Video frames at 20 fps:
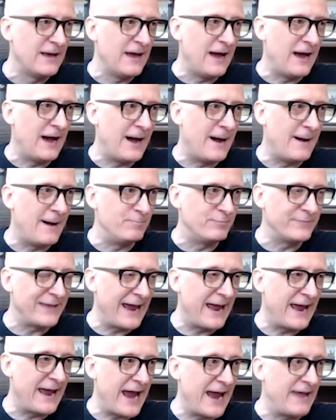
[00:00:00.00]
and
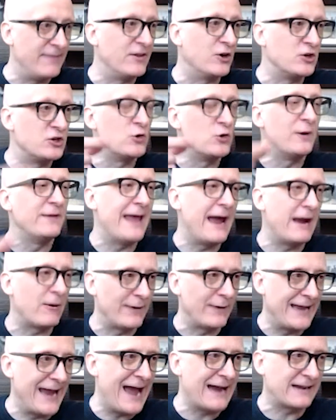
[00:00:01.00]
they're doing that
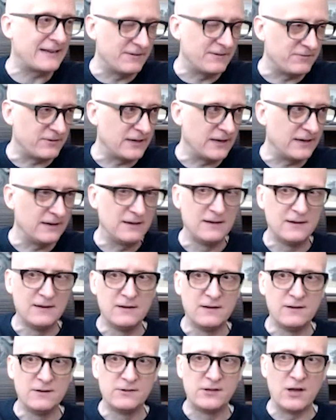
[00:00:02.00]
reactively.
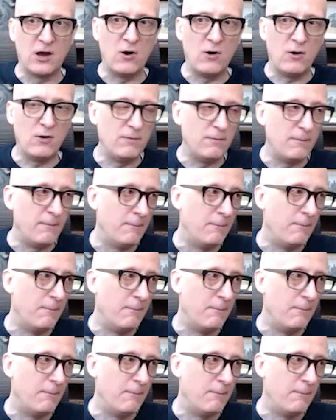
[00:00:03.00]
So